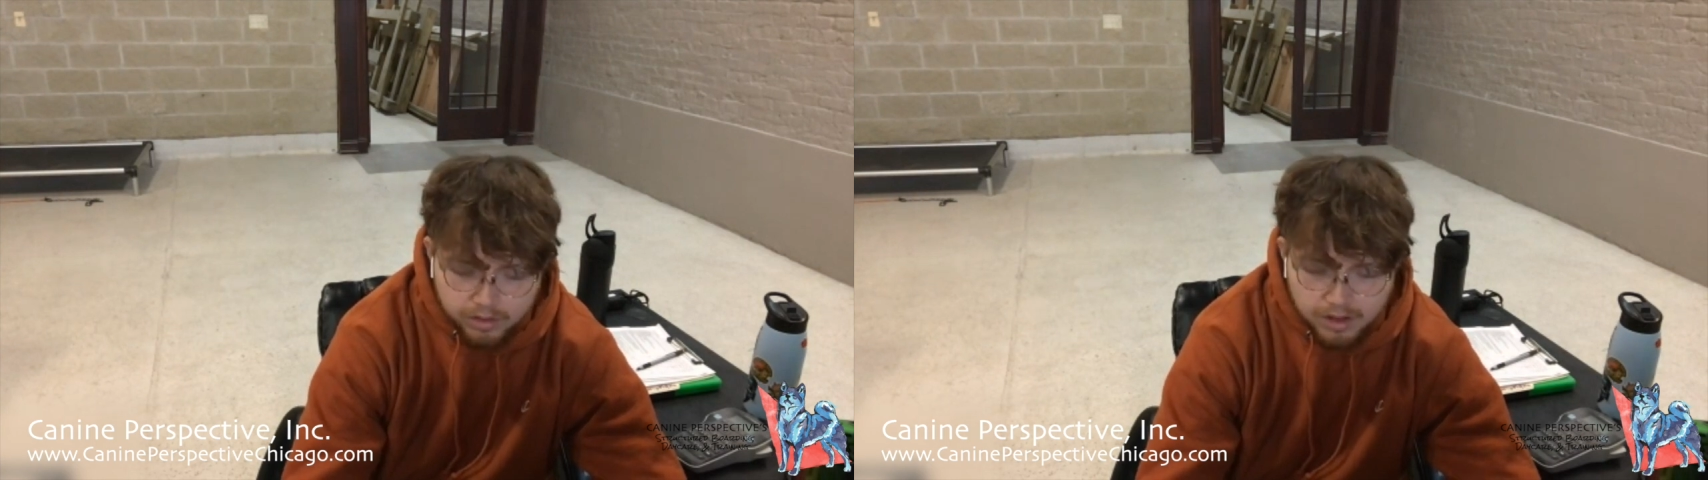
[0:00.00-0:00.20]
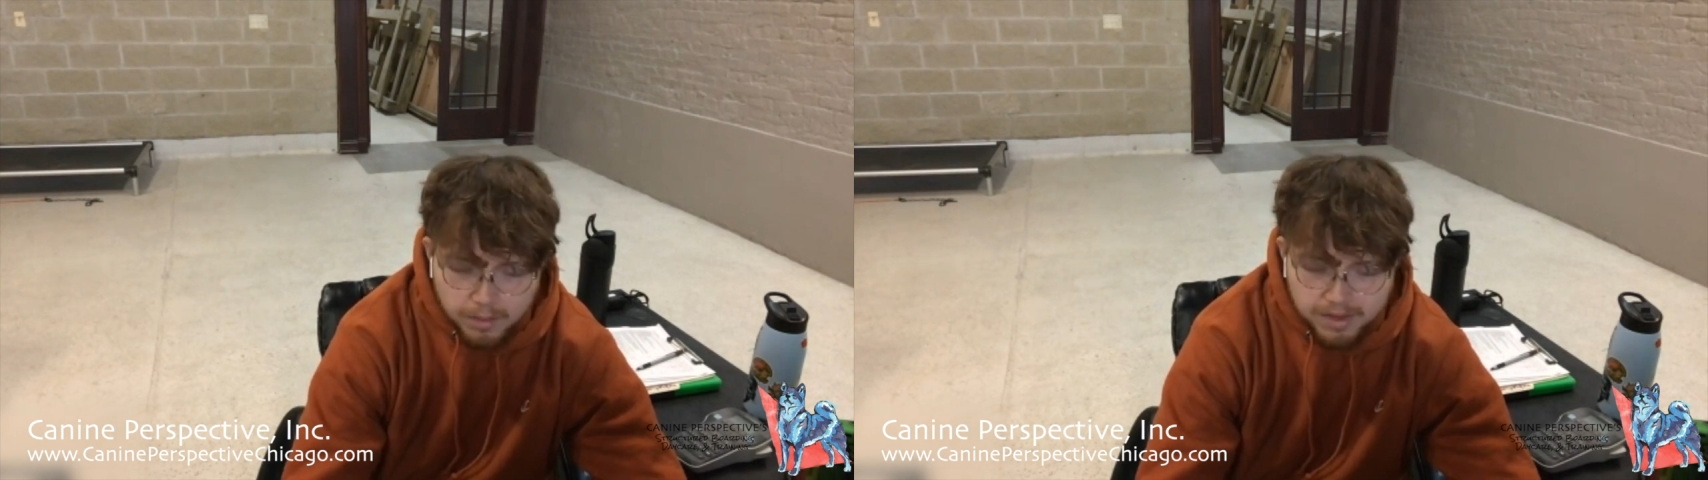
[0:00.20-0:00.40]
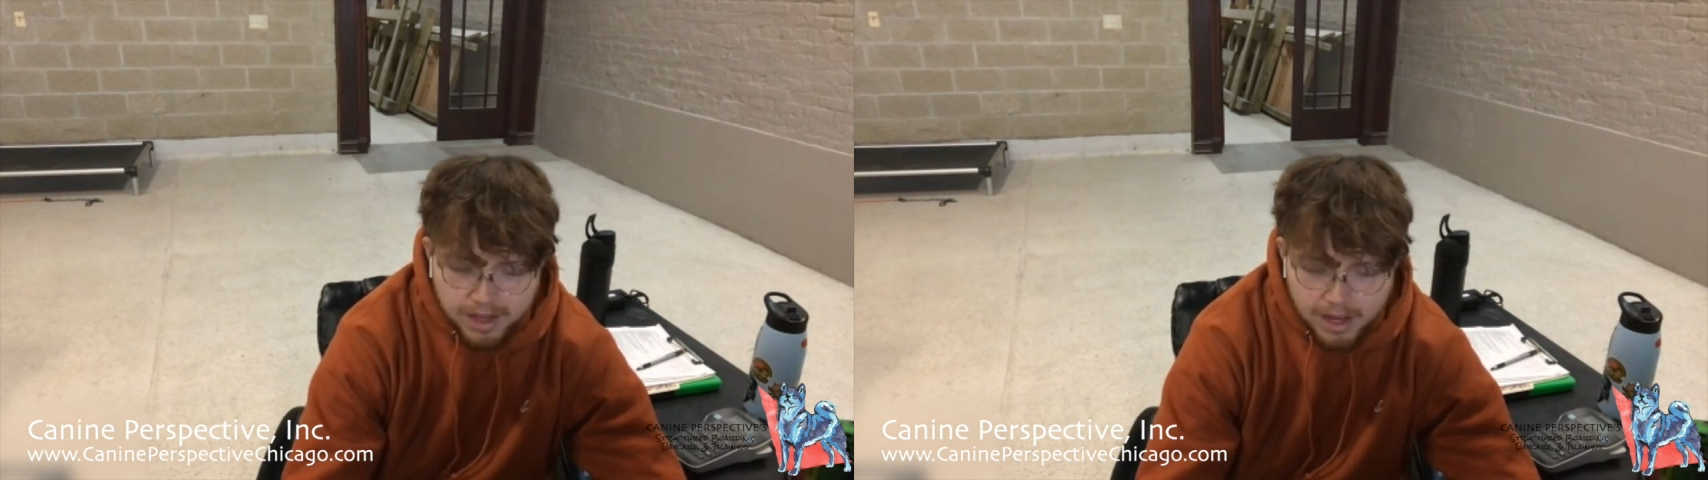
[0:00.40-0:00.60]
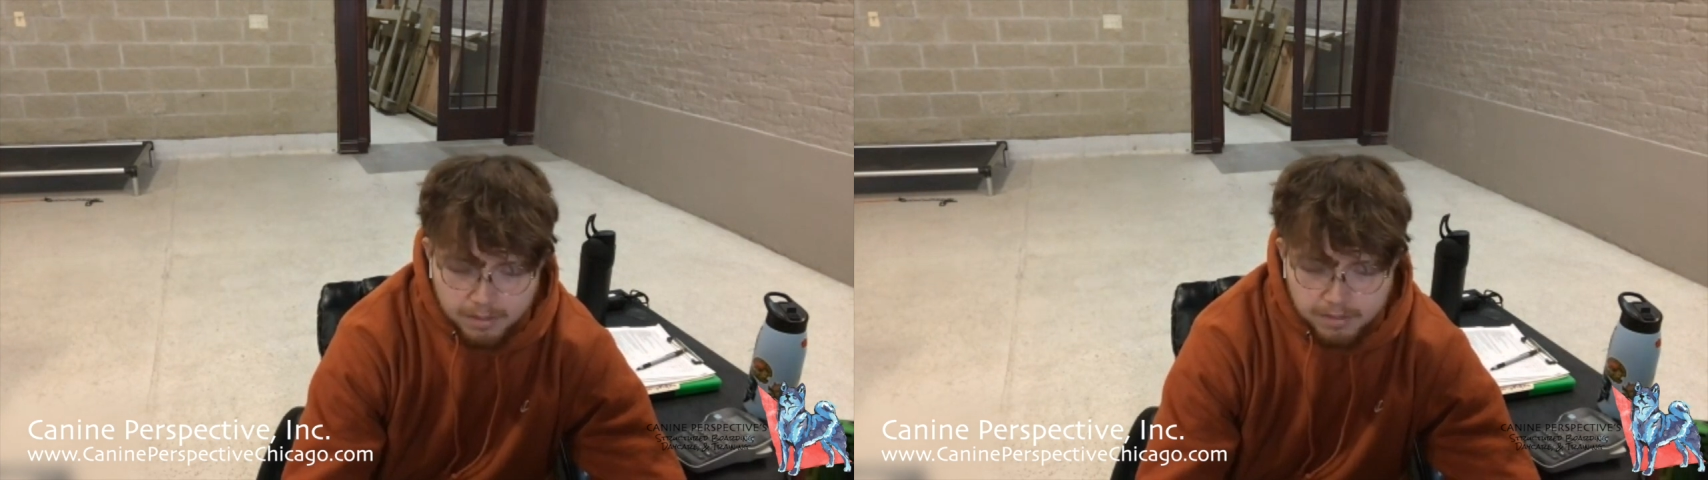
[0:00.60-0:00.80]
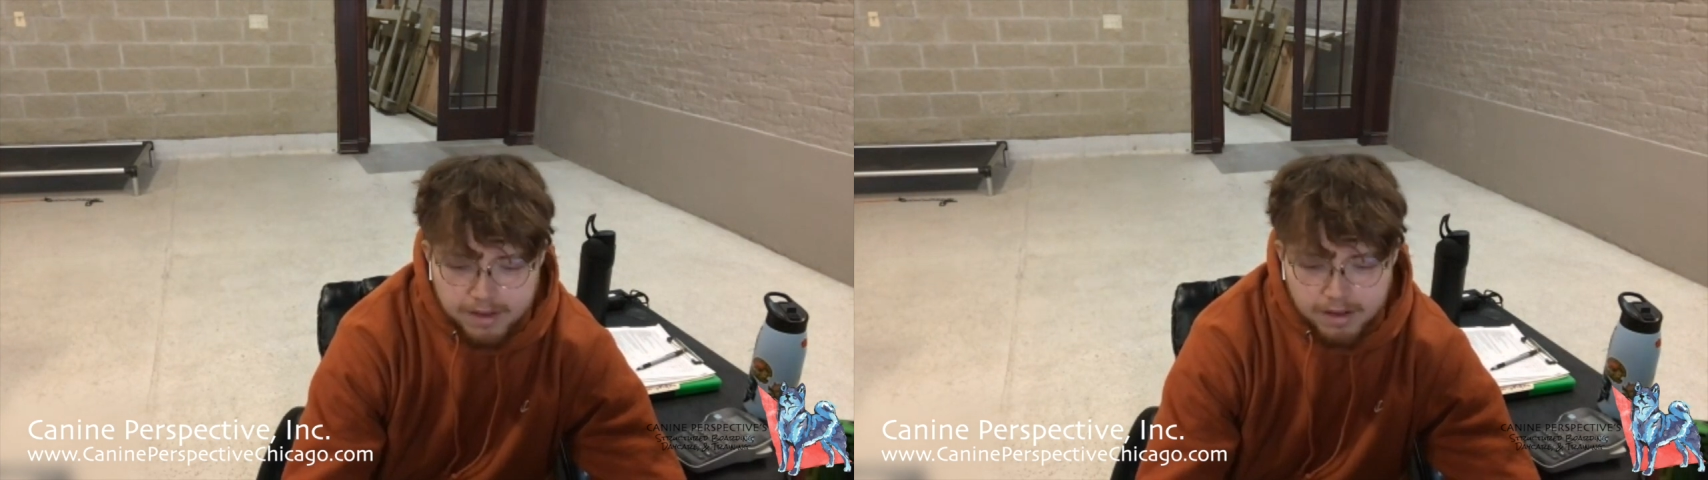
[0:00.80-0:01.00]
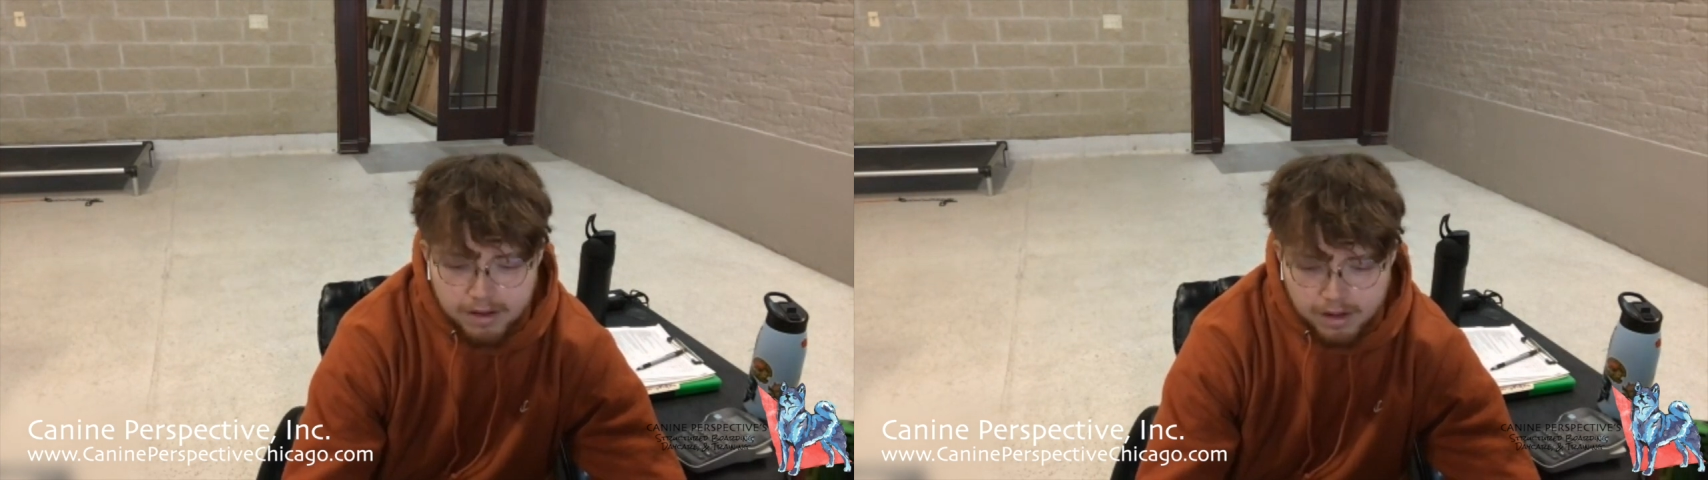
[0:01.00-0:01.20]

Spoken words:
sometimes